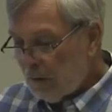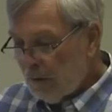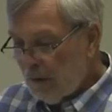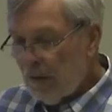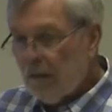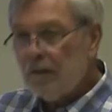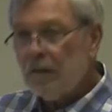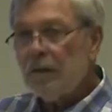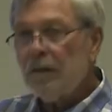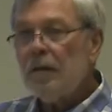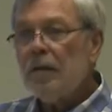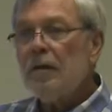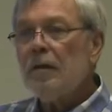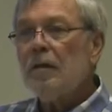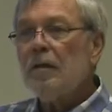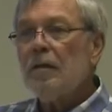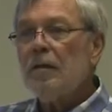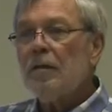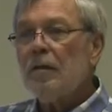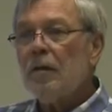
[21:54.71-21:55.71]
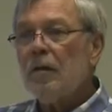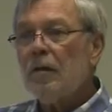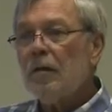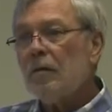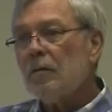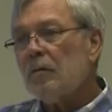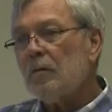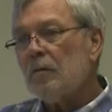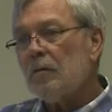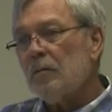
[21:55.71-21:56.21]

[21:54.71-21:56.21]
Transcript: County, the